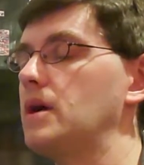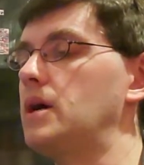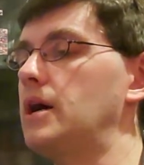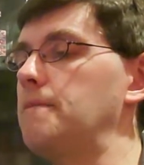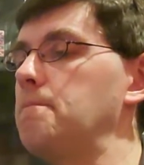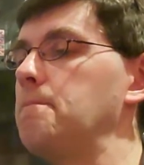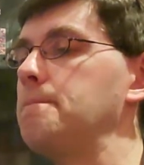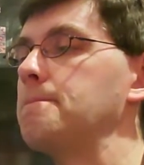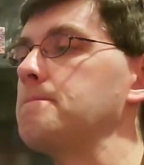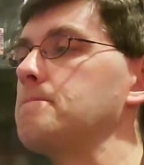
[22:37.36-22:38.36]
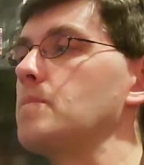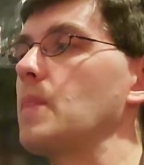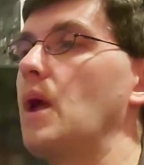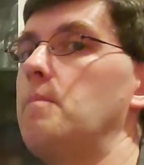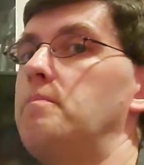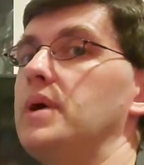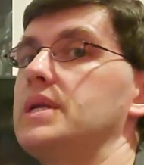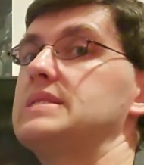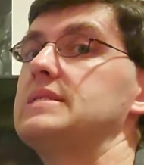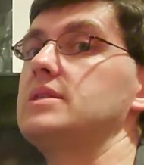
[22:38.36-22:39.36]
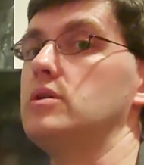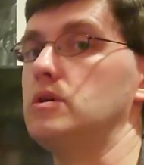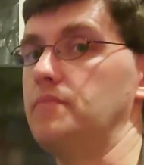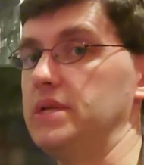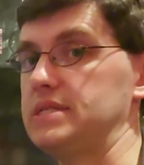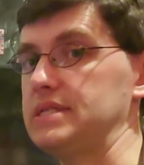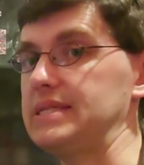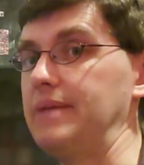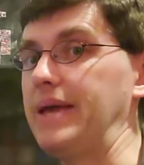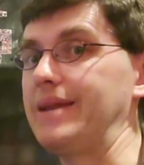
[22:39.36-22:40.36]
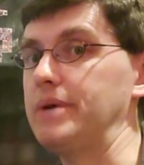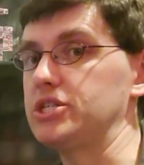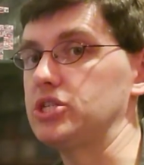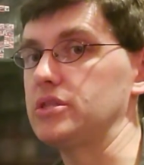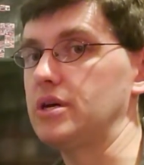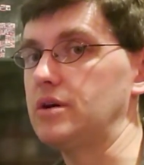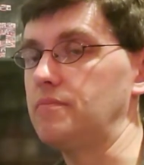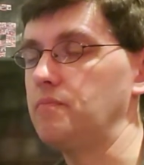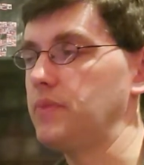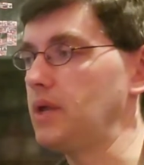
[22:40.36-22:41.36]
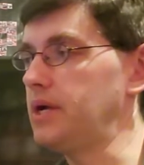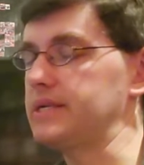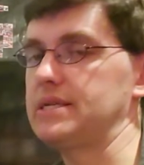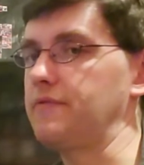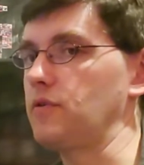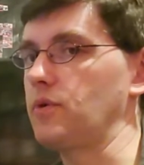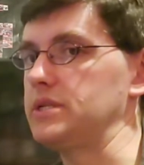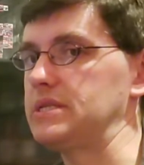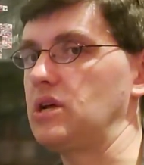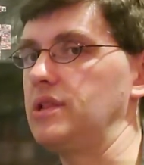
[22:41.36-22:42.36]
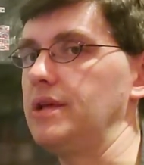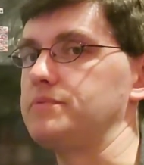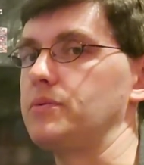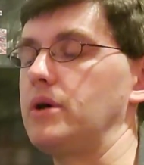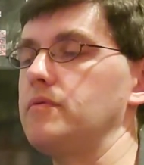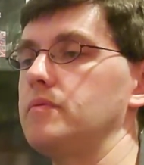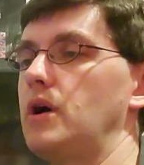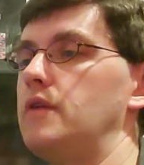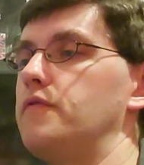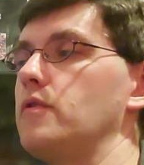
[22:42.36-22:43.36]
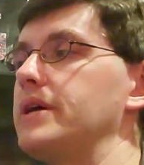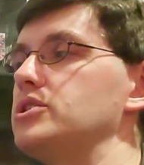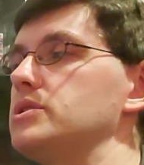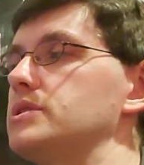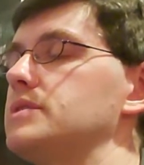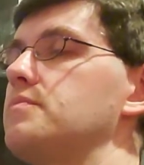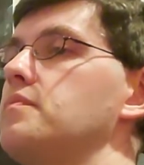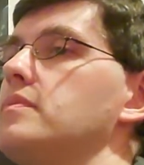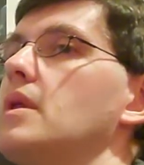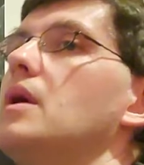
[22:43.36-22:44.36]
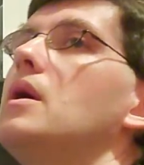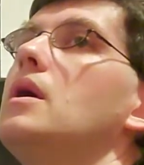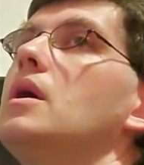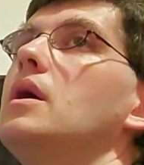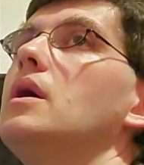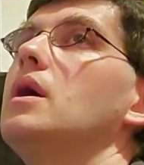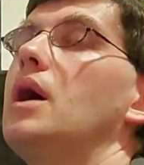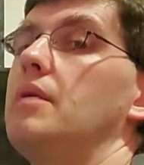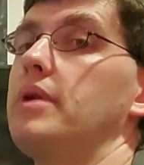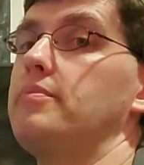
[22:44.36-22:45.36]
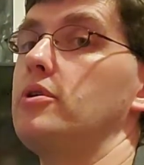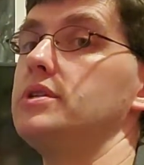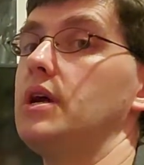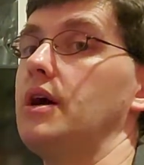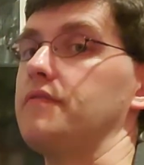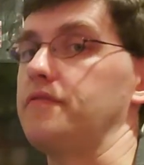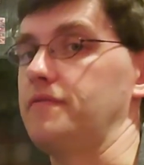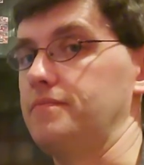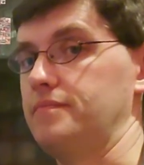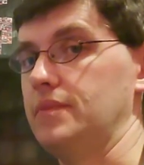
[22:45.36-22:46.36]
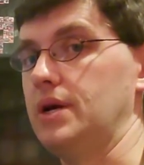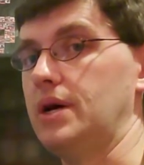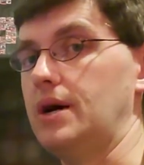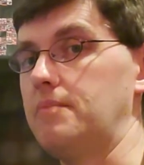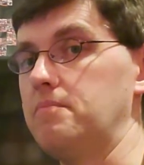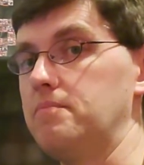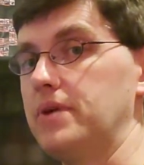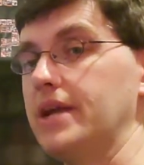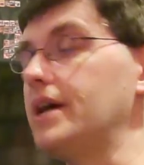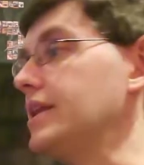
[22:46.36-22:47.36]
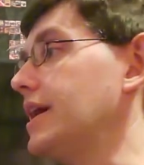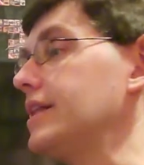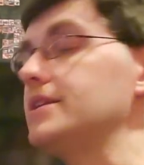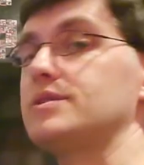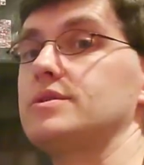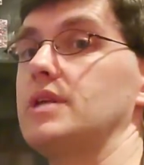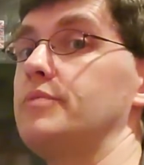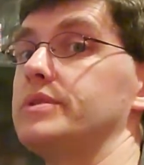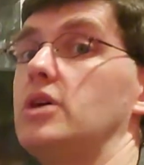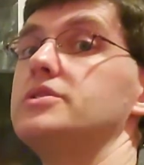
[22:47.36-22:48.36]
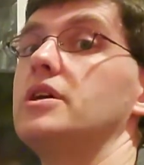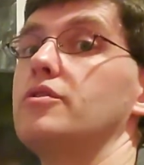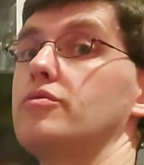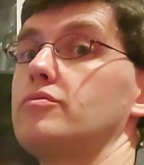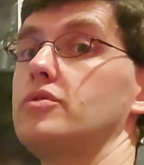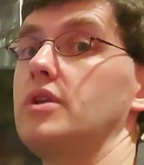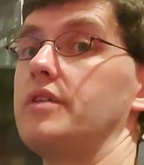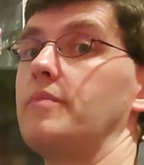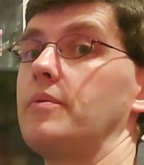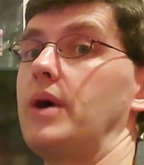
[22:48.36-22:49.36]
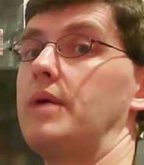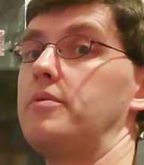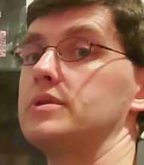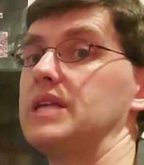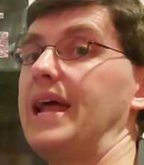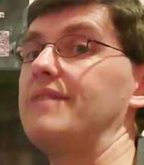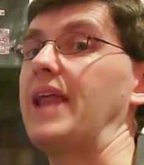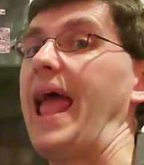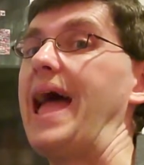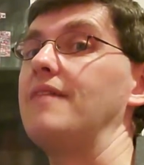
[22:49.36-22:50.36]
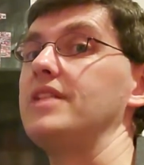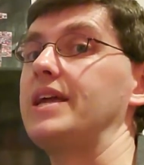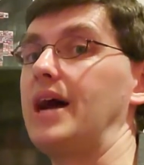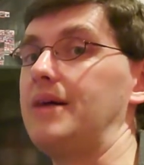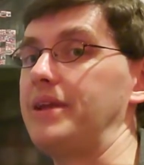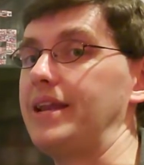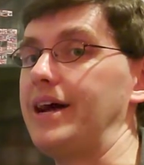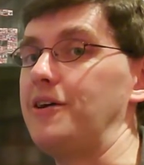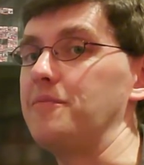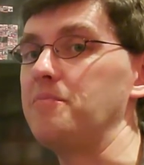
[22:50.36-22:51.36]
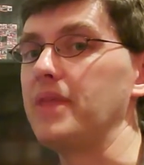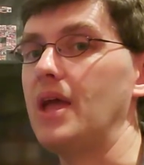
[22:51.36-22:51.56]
But it's the same animation though, except for where it's clipped around all 4 edges. But I pulled it off. But again, yeah, it was all done through nothing but ROM pokes. And I have it heavily commented out